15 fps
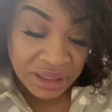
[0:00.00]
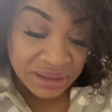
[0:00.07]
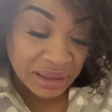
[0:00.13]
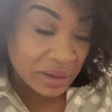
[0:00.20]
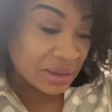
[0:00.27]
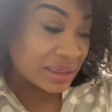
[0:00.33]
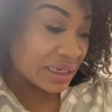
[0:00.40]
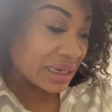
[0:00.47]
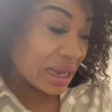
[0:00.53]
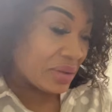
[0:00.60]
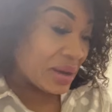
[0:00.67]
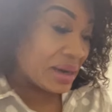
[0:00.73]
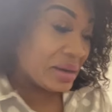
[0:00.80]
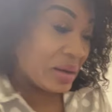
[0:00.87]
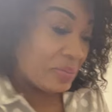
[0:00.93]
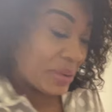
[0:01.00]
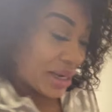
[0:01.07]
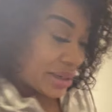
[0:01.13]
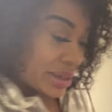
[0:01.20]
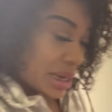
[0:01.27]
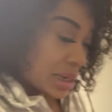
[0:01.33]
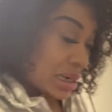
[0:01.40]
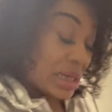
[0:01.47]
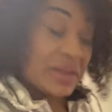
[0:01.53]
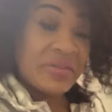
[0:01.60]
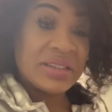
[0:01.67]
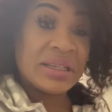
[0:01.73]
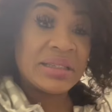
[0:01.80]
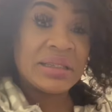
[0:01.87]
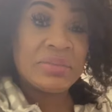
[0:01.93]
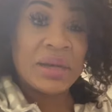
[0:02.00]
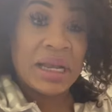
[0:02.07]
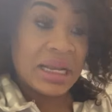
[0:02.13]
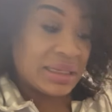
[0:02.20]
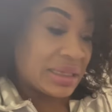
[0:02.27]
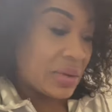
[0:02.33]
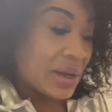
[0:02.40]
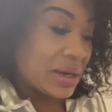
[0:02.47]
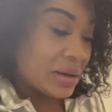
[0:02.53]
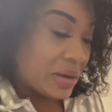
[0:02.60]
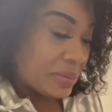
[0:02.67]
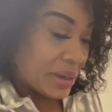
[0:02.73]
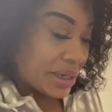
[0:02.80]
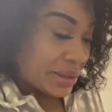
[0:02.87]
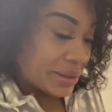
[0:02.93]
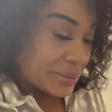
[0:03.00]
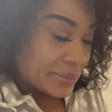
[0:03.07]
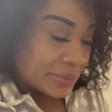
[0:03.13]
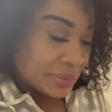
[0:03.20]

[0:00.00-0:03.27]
So I go sit on one little pot, yeah. They never say small and say one little pot.